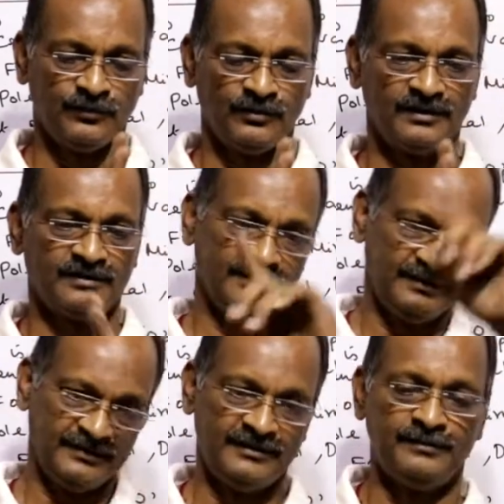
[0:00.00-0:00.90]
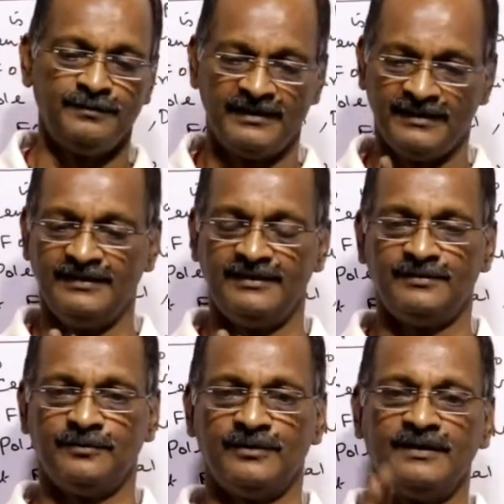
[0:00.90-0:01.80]
is focus, this is mirror, this
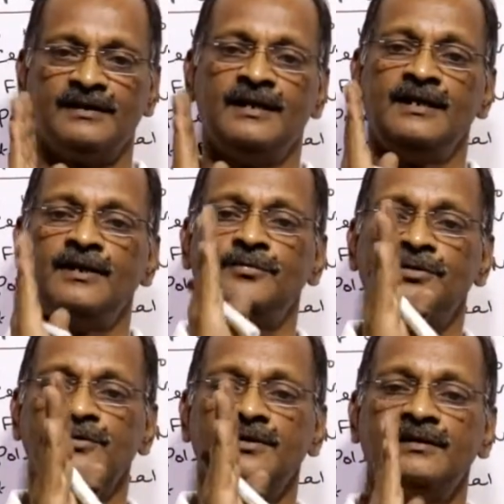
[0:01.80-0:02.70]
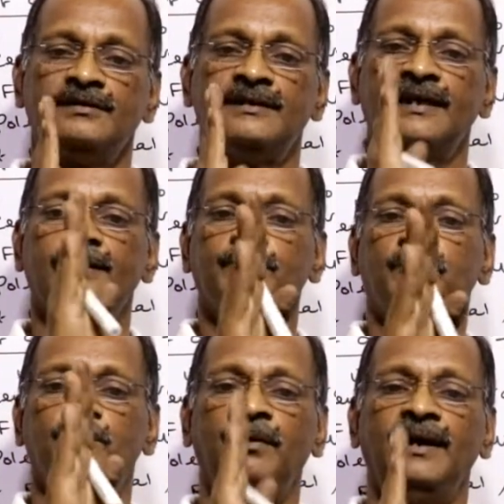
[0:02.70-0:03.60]
is focus. If you take a
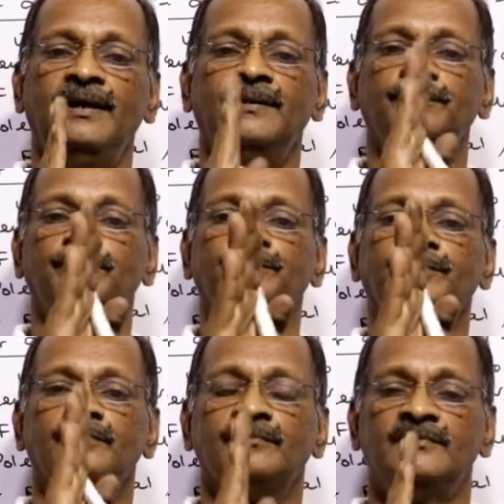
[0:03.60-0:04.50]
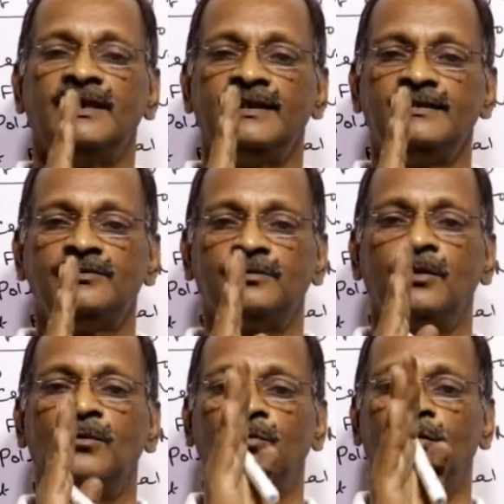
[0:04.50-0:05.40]
plane, that is
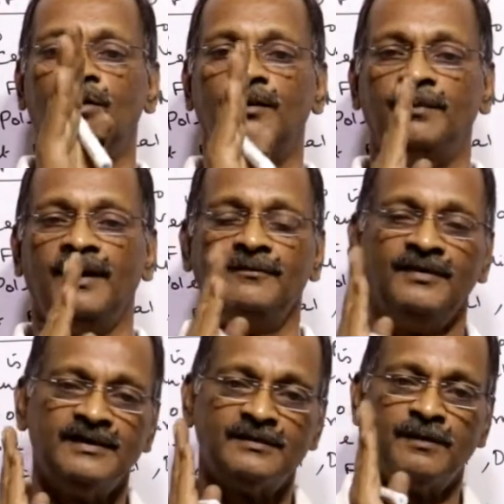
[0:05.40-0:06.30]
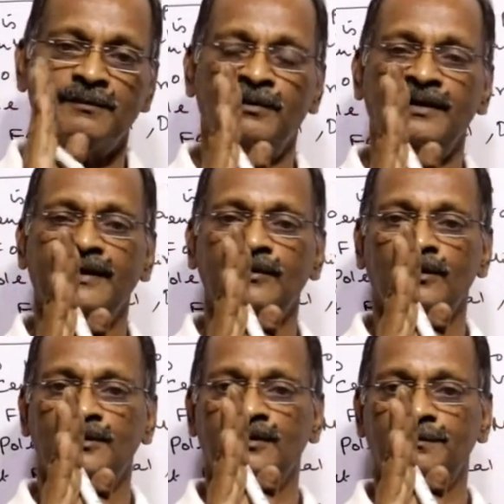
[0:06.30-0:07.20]
focal plane, which is
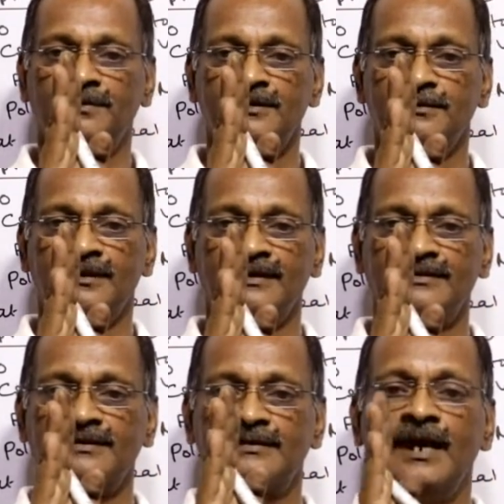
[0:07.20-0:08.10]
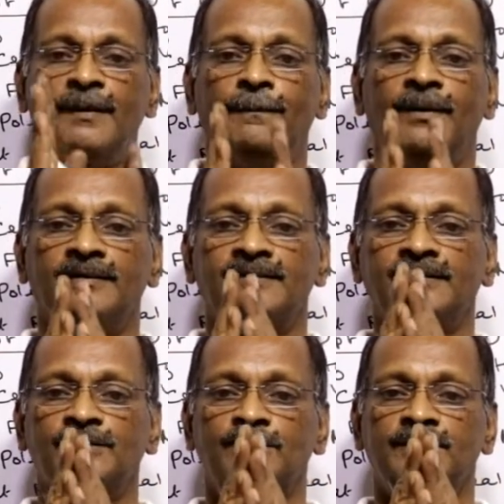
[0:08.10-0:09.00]
perpendicular to the principal axis,
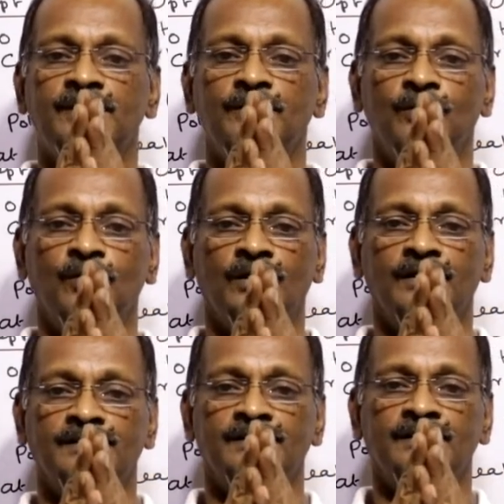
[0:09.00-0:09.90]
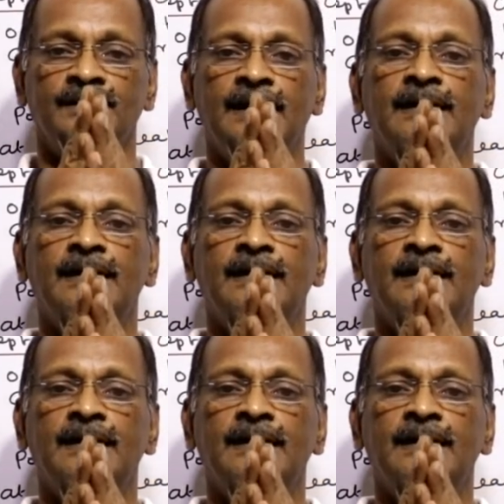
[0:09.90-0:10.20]
passing through the focus.